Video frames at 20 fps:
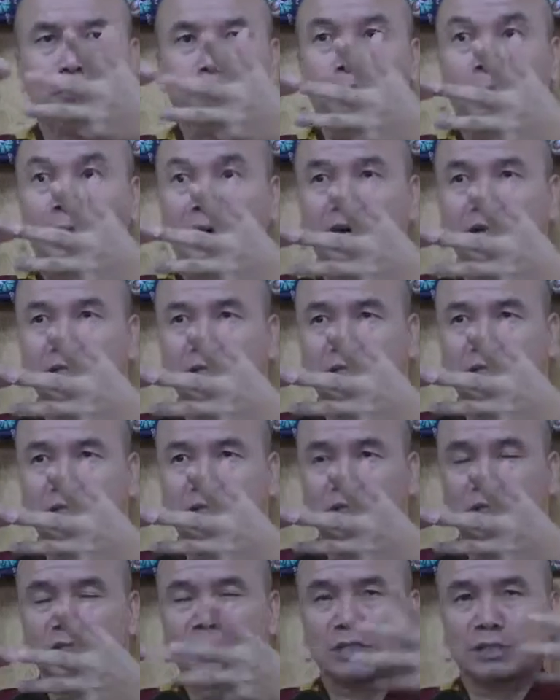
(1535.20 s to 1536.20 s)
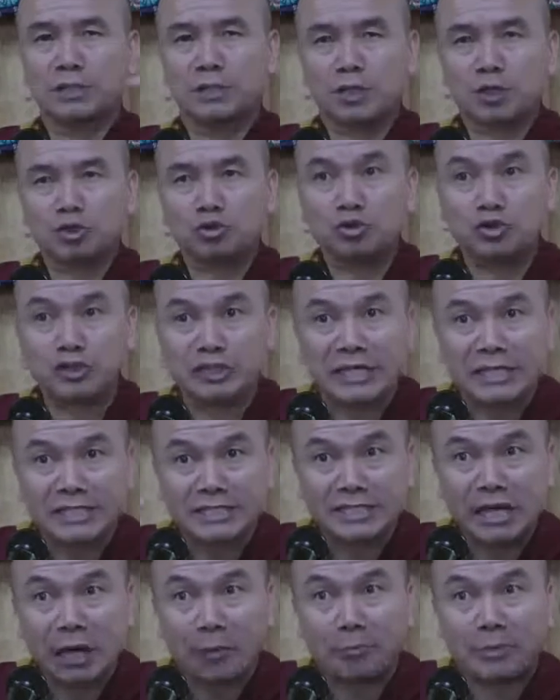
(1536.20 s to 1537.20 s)
But to
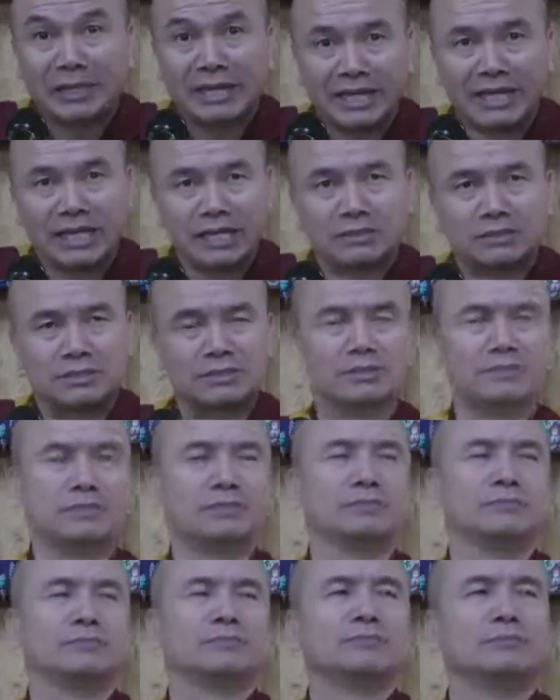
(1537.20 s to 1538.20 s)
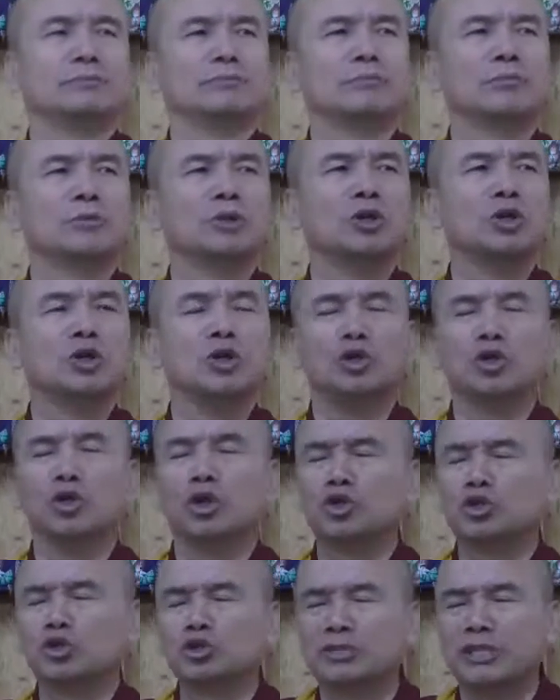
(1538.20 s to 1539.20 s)
change the appearance,
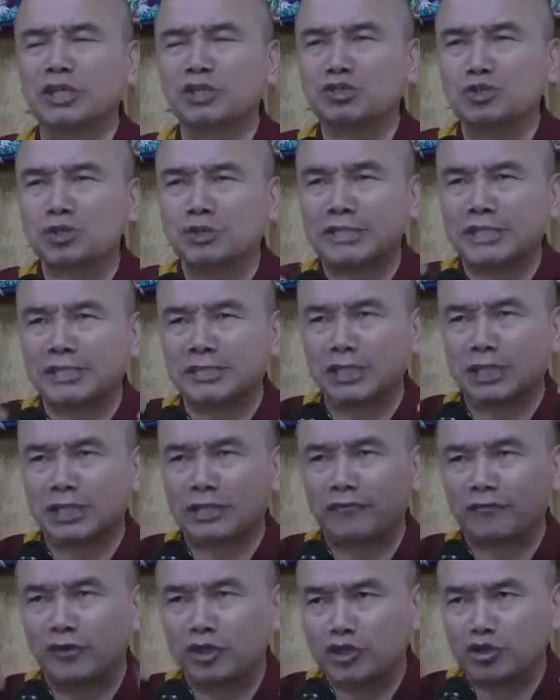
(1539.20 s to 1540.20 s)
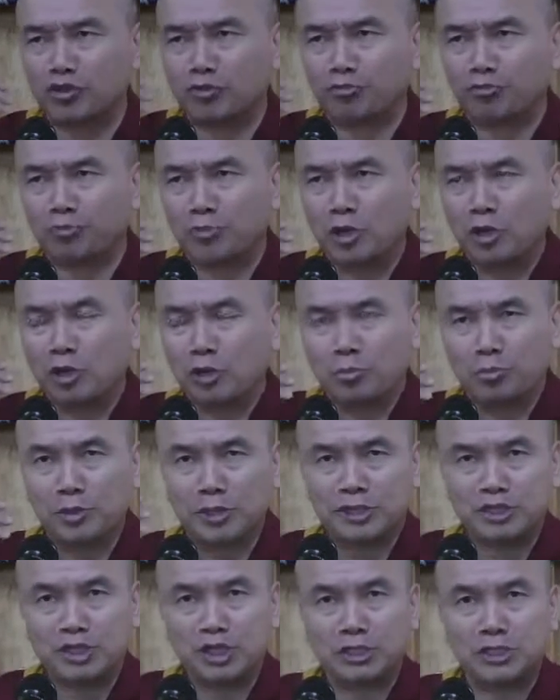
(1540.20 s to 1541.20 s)
not just to change the conviction,
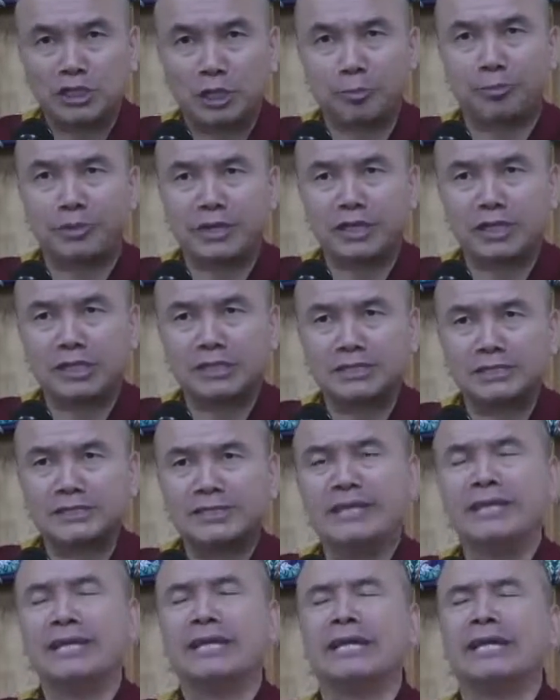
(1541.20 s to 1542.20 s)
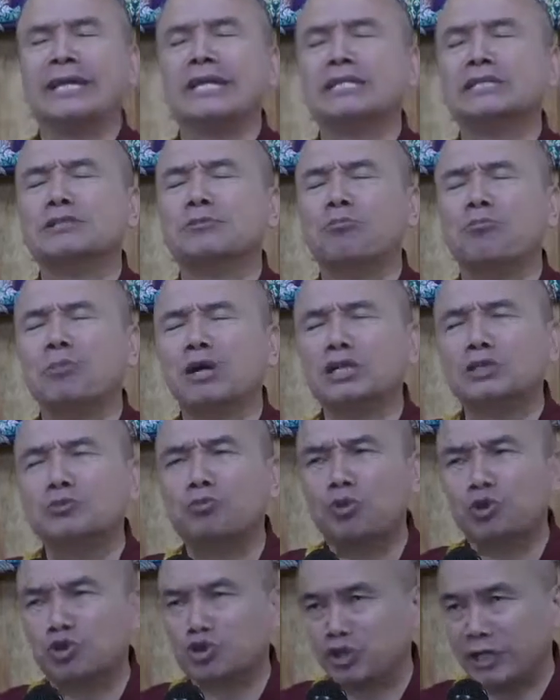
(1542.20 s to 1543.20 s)
but to change the appearance, it is much
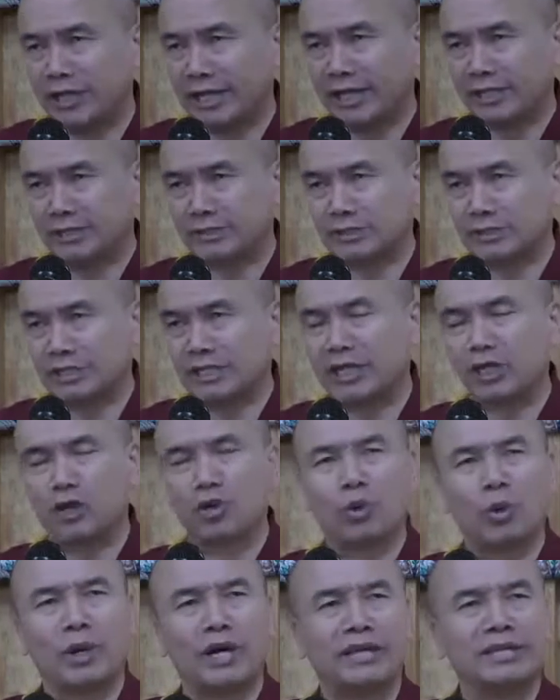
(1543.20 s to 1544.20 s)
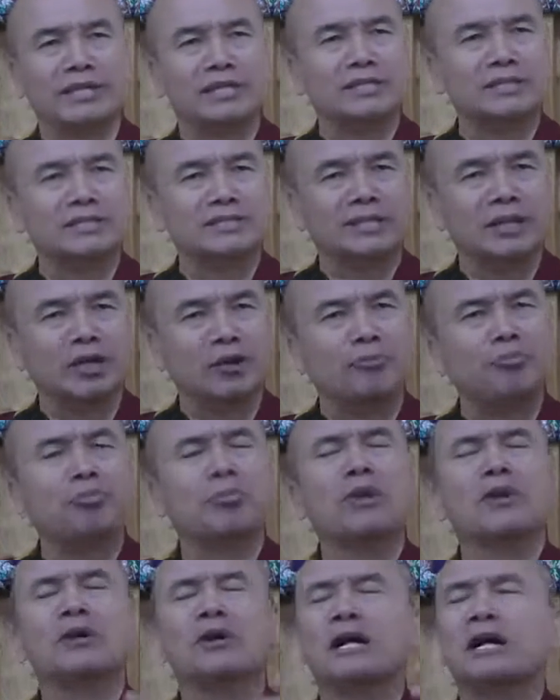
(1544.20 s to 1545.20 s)
more challenging. It requires a
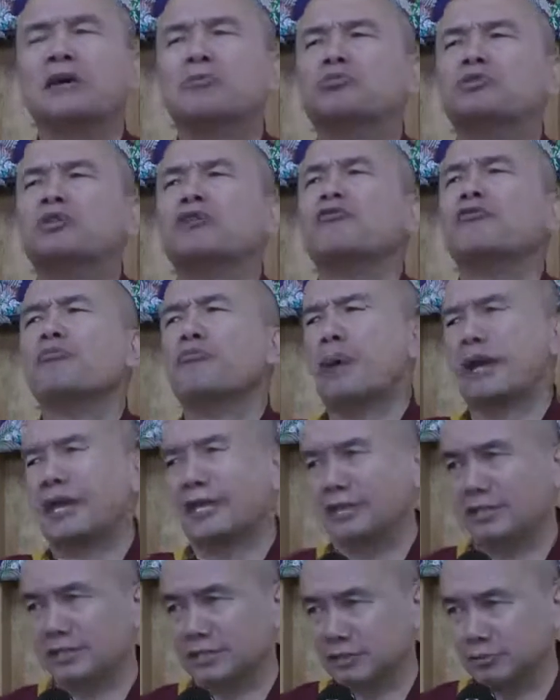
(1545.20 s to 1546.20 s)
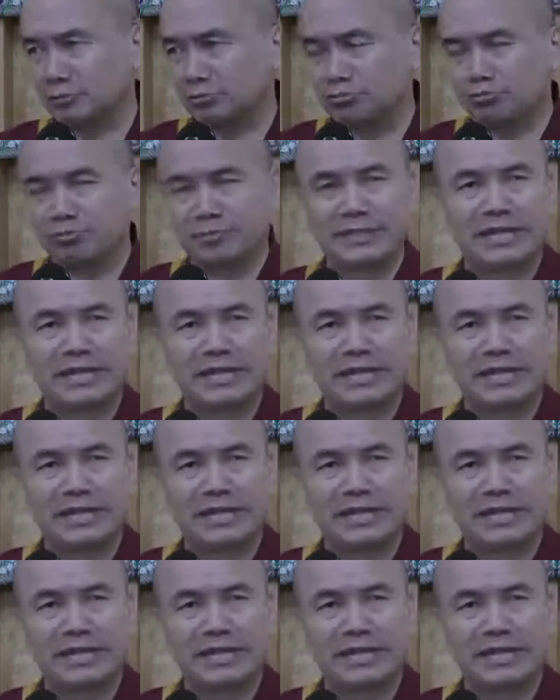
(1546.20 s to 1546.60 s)
different mechanism.